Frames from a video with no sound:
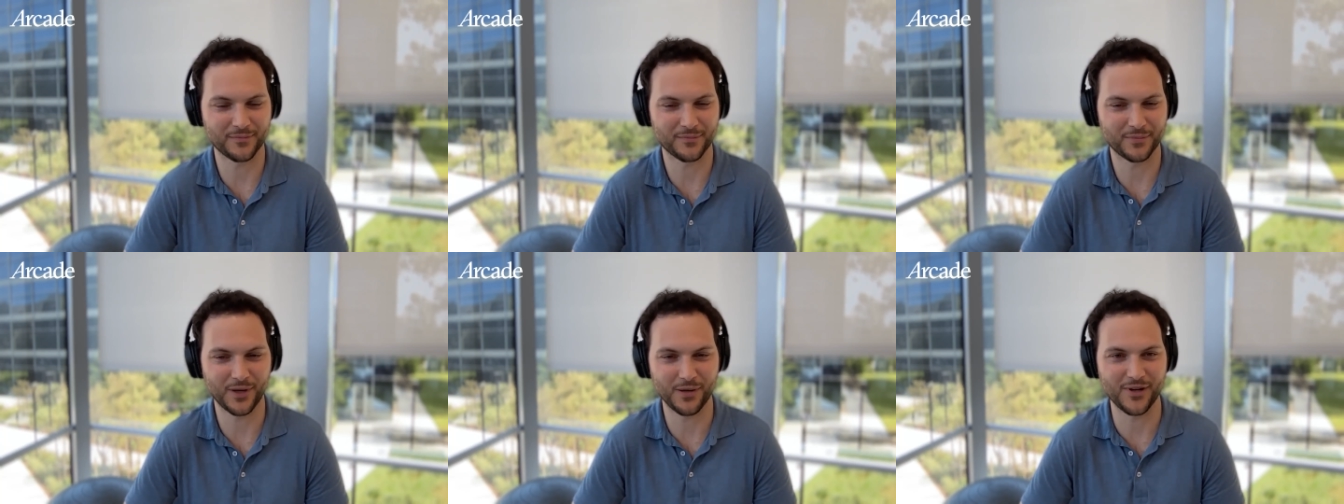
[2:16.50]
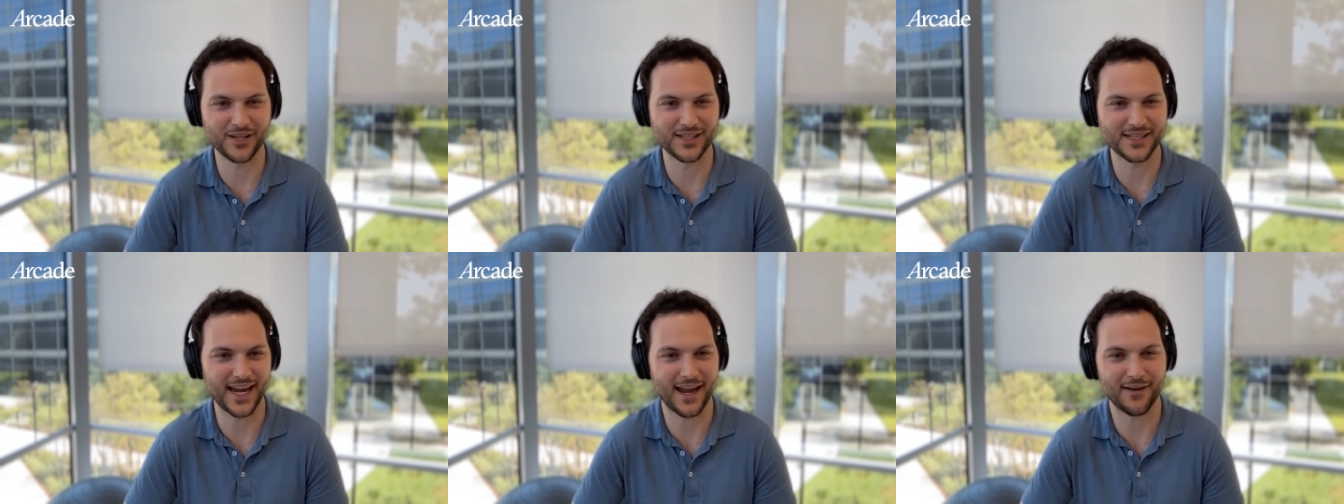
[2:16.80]
pretty
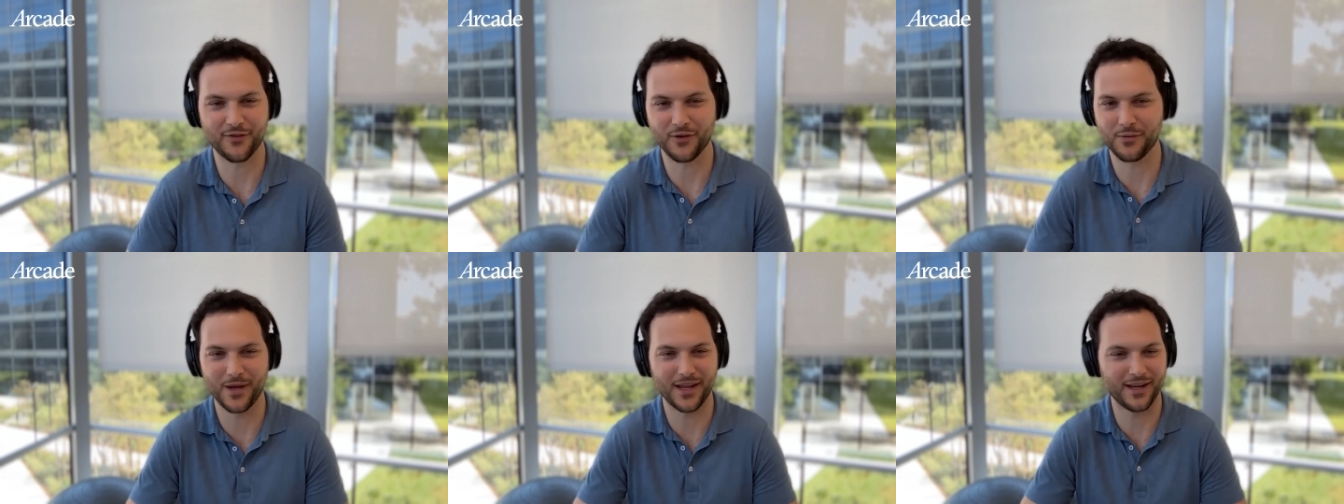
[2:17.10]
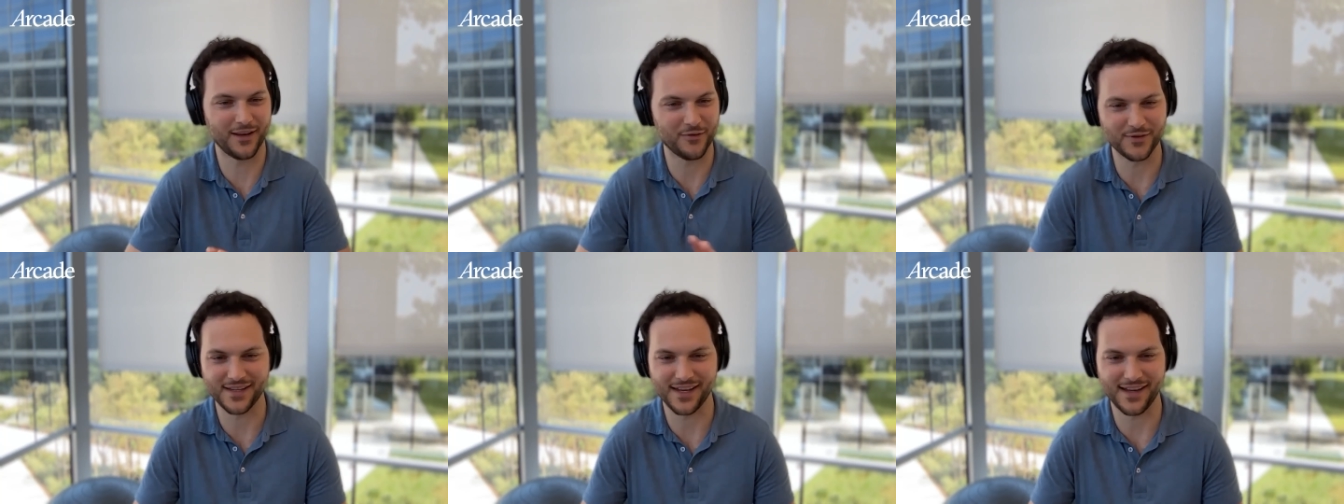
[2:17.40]
much
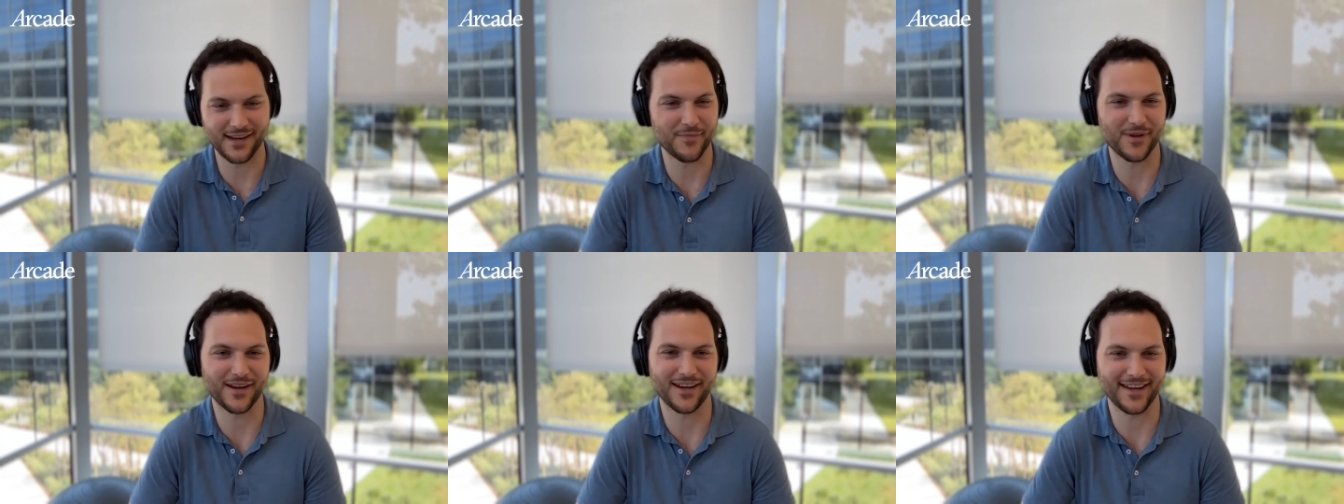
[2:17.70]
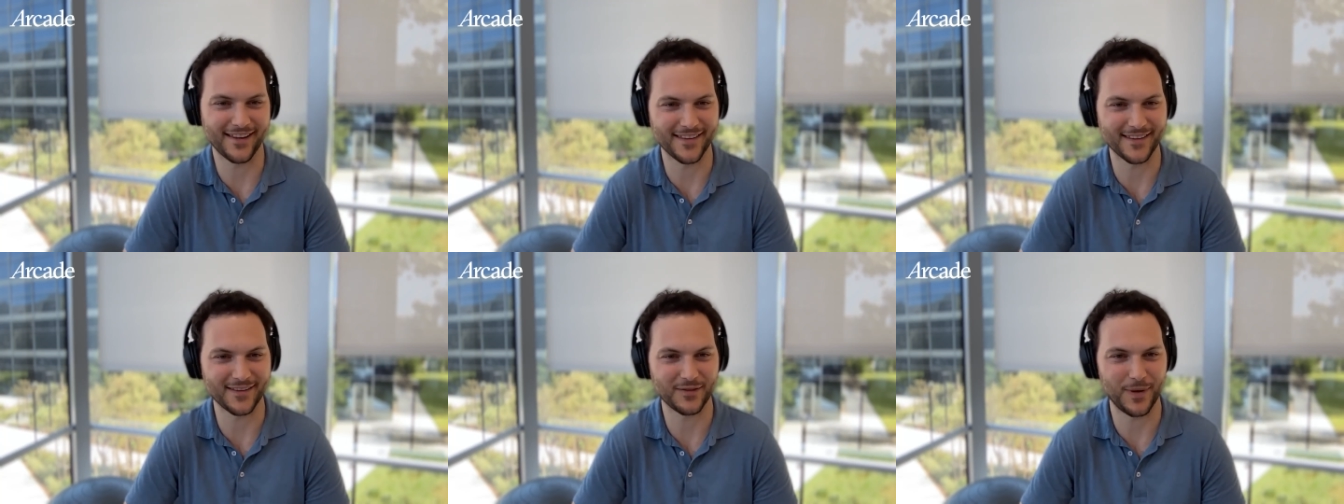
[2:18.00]
everybody who's
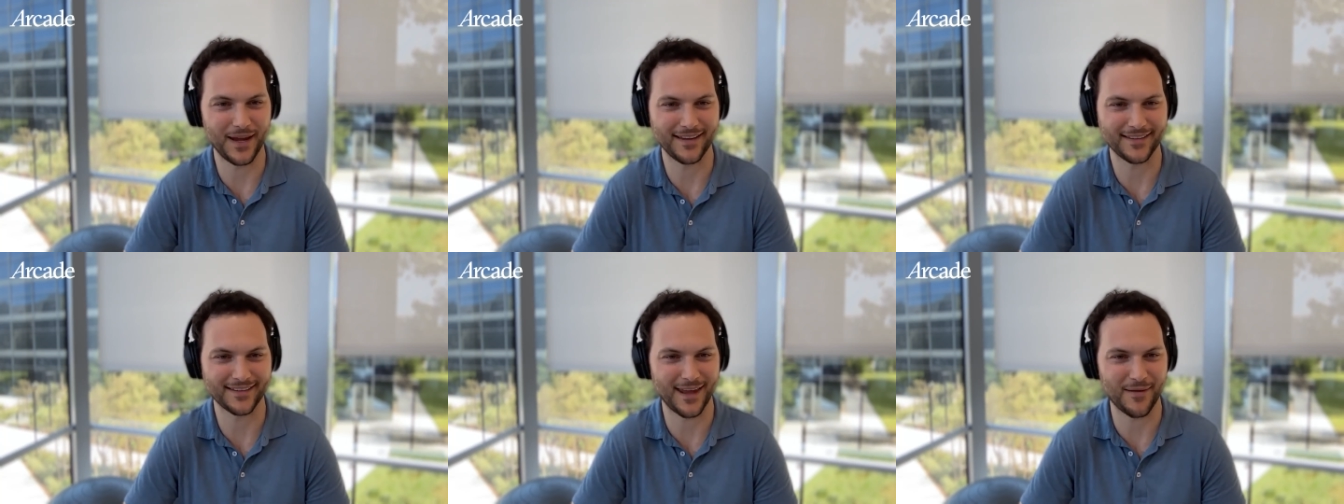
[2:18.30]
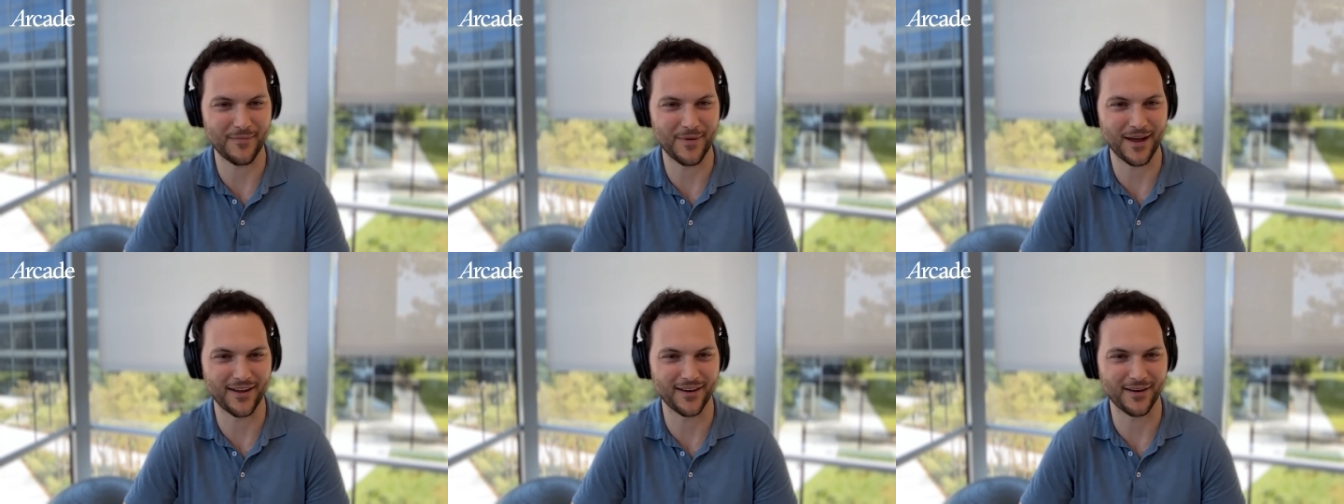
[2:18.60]
anybody in the space
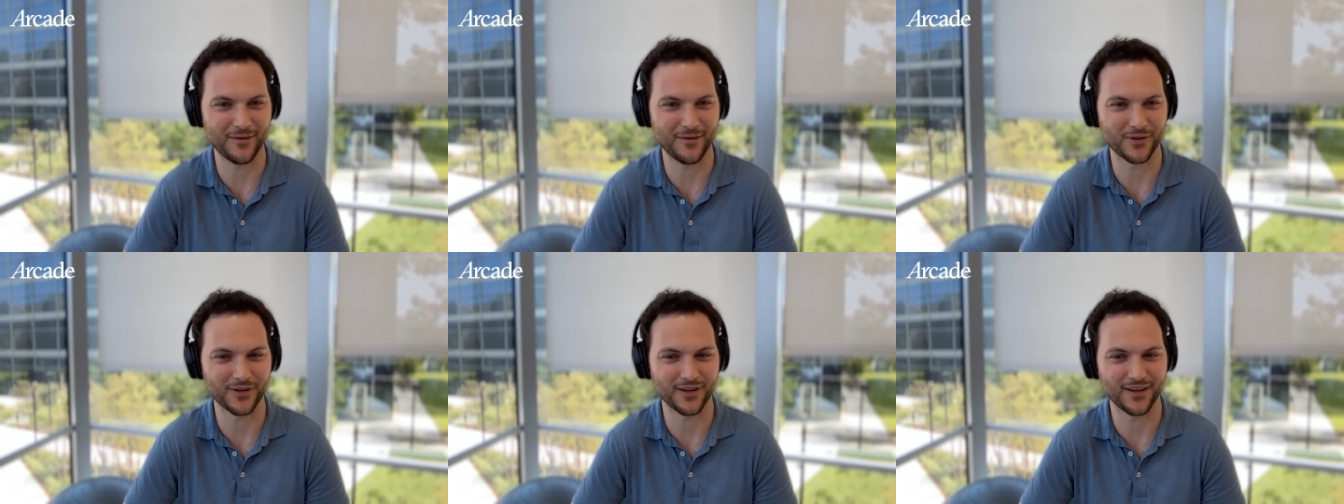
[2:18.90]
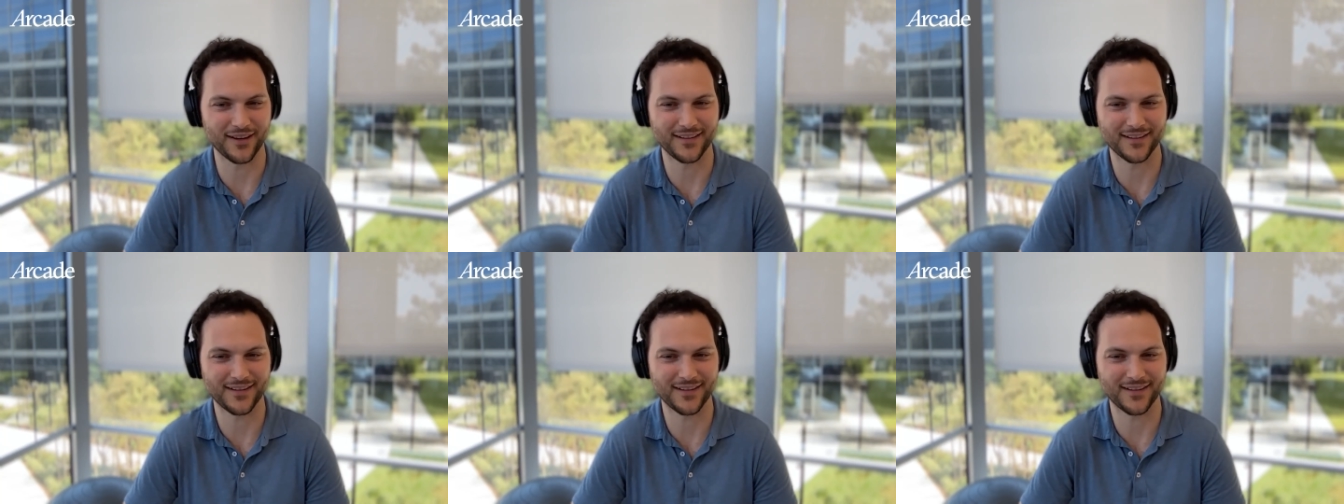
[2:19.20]
came out and were